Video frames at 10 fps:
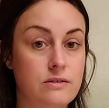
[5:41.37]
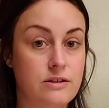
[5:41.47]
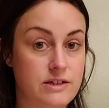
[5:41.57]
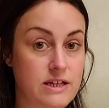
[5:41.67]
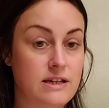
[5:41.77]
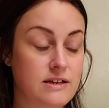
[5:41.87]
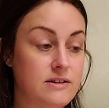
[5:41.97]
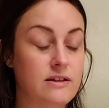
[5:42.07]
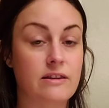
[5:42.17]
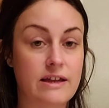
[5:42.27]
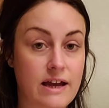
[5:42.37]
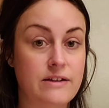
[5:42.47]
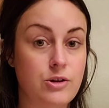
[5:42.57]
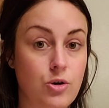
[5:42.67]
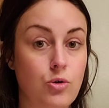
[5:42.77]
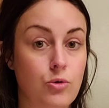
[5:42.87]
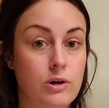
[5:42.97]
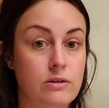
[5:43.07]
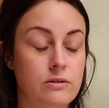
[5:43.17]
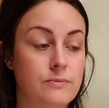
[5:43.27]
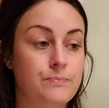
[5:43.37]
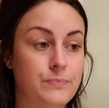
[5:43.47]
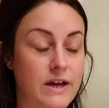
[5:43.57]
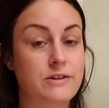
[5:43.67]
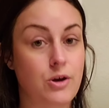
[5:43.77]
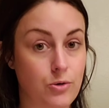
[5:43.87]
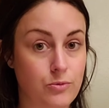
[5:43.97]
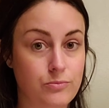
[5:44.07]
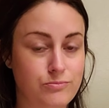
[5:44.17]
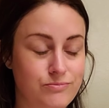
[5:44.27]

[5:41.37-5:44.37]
the teen, like I know, I know,